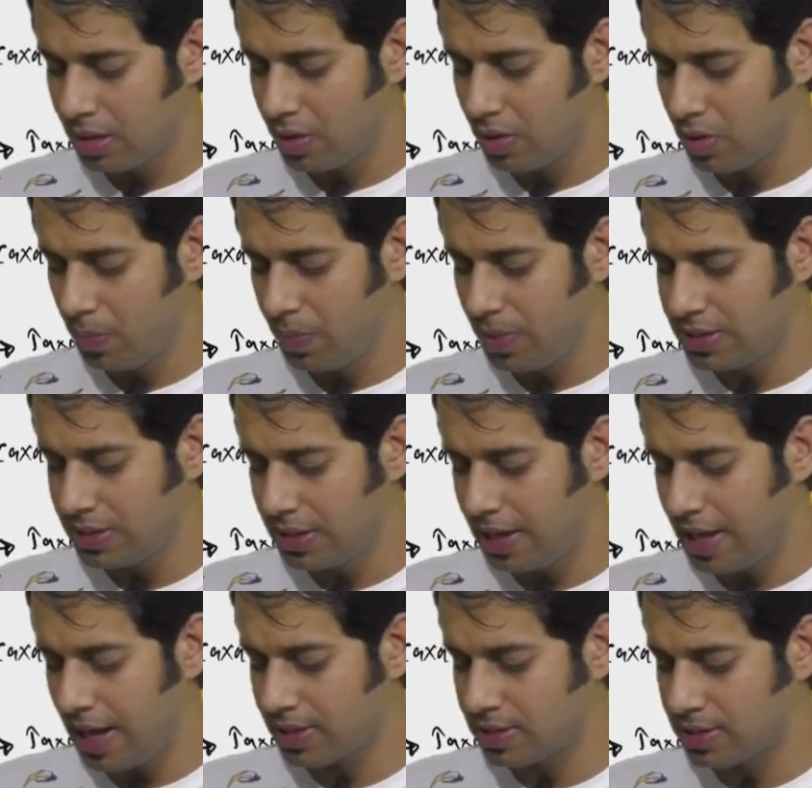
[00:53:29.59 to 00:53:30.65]
rupees in
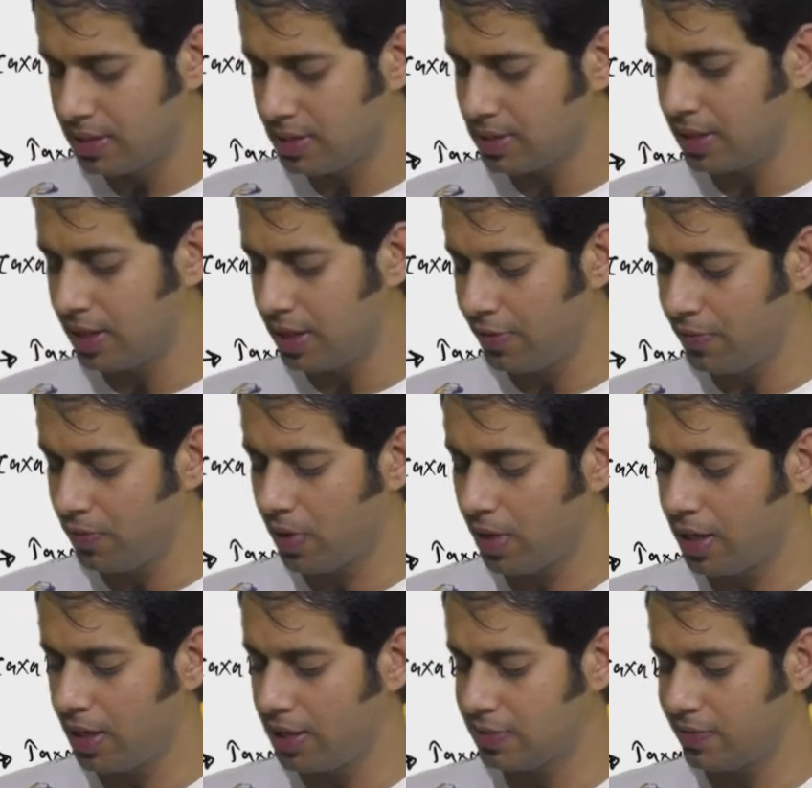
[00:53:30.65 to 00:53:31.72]
lakhs. 600,
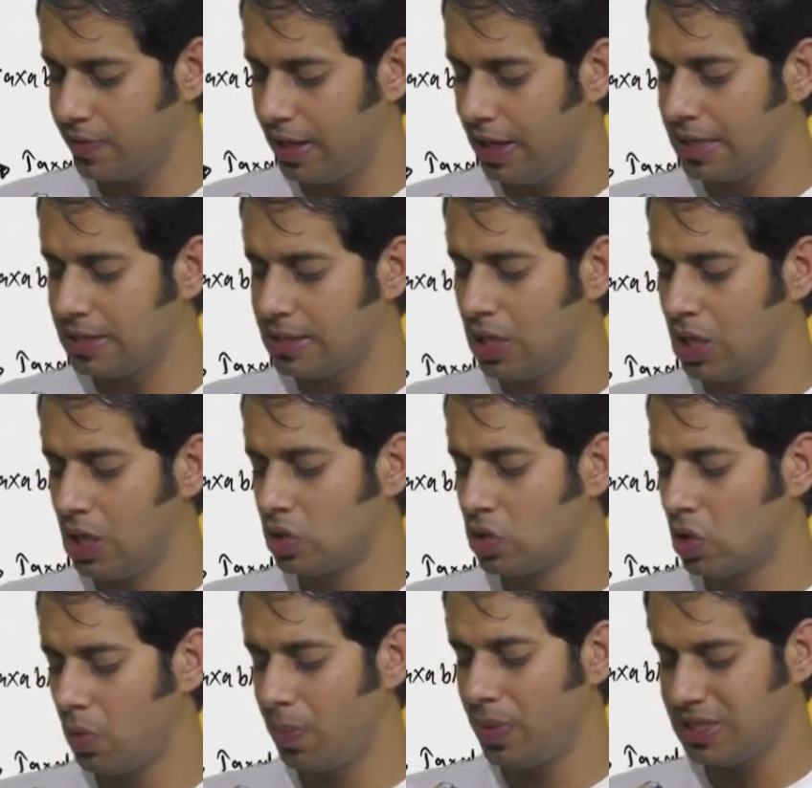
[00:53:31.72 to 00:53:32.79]
400 is very less.
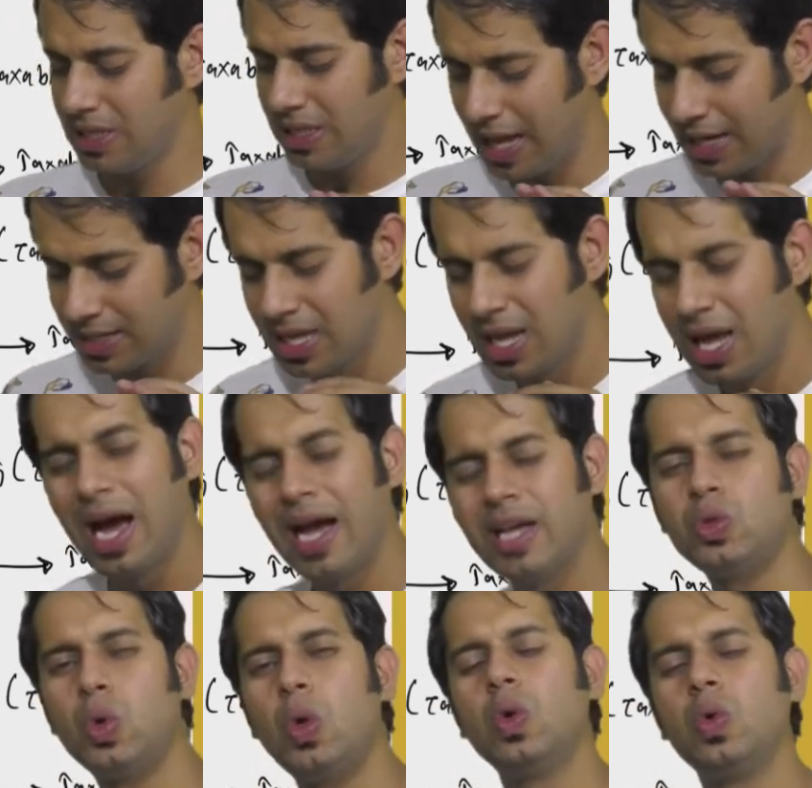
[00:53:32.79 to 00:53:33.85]
So rupees in lakhs. I
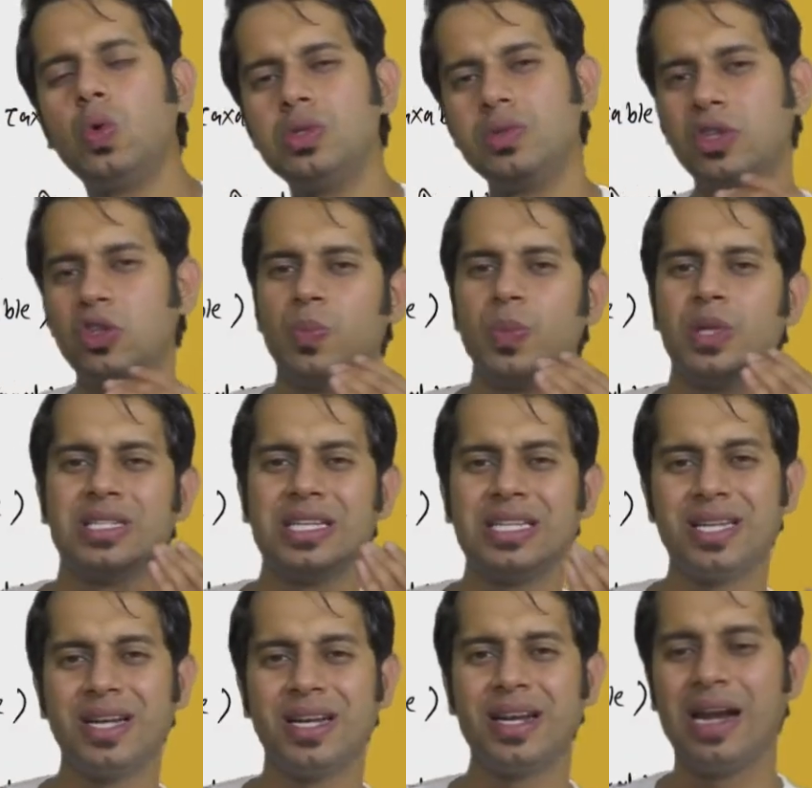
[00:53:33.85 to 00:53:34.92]
sold goods worth rupees
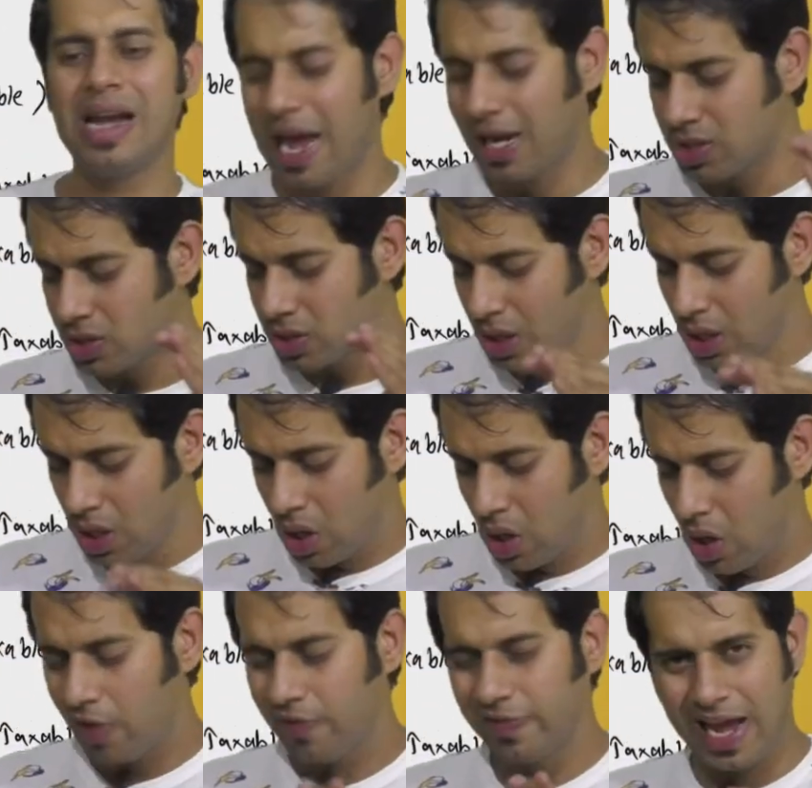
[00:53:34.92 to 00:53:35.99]
600 lakhs
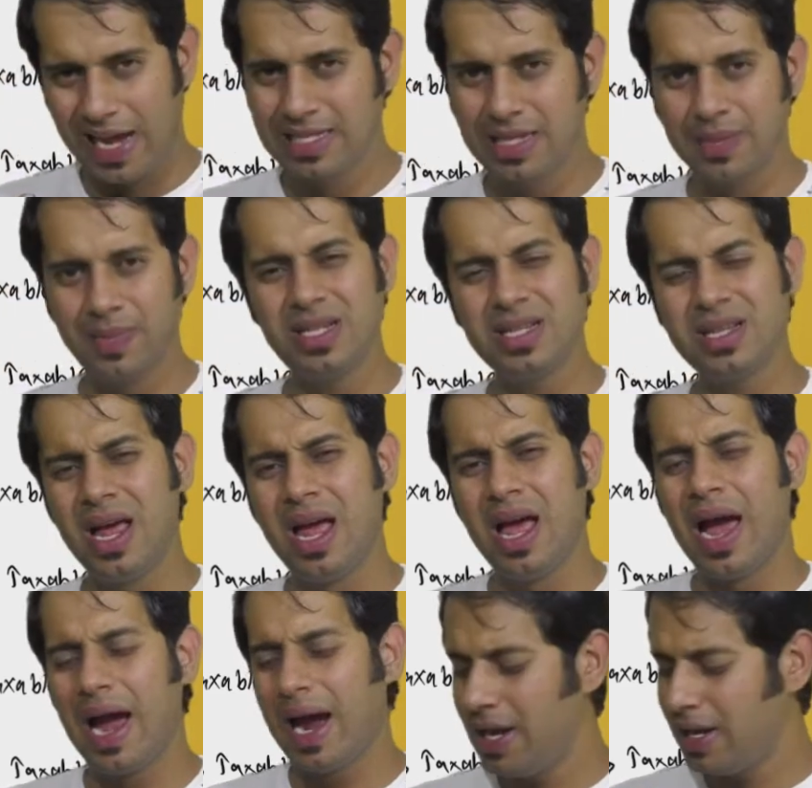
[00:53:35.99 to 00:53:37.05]
of taxable
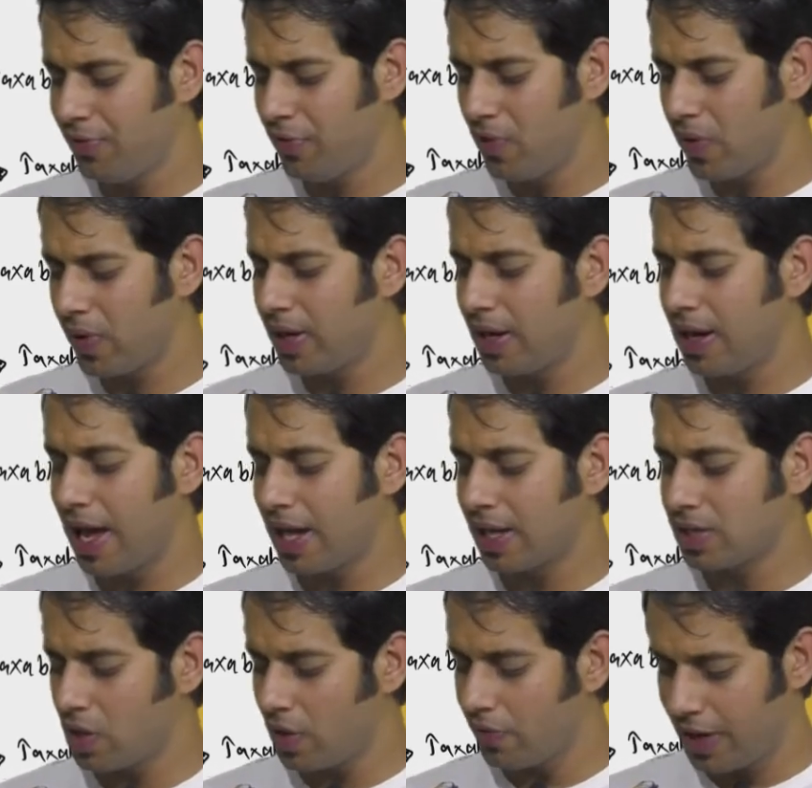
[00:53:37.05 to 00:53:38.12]
and 400 lakhs
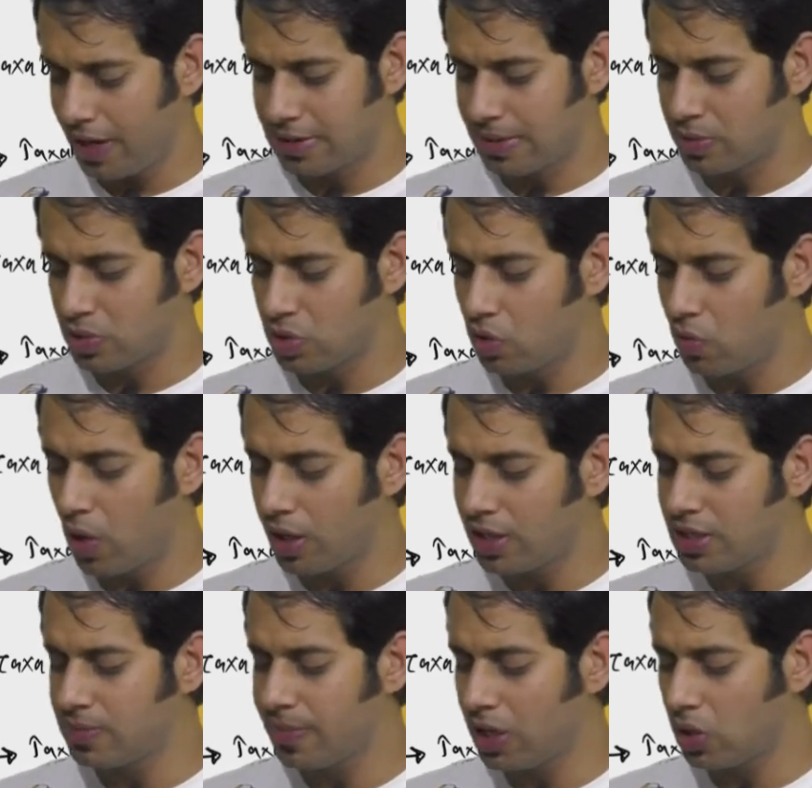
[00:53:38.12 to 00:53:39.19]
of exempt. So what
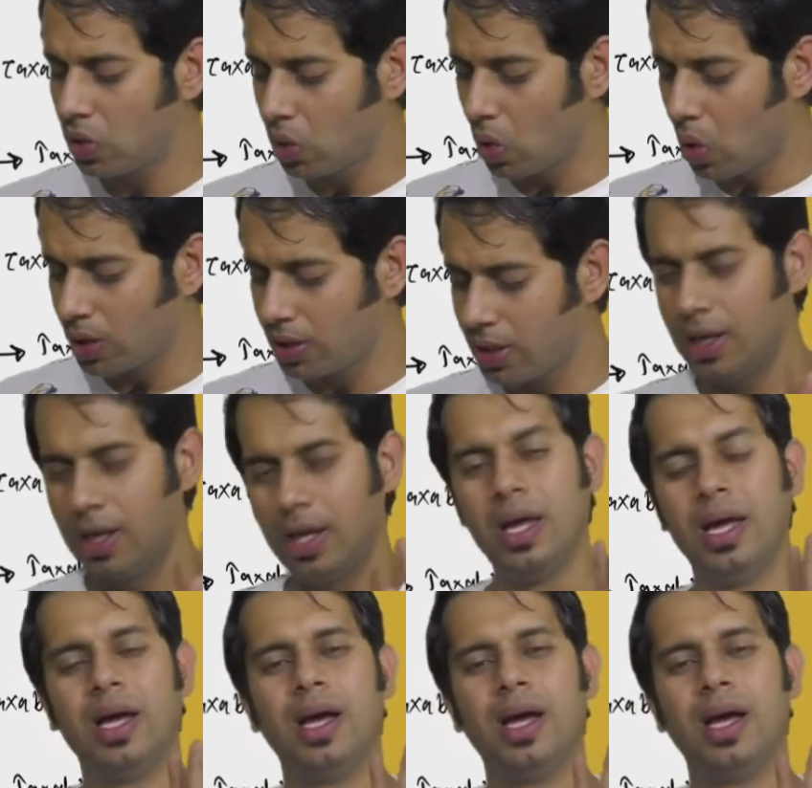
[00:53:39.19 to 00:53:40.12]
is my total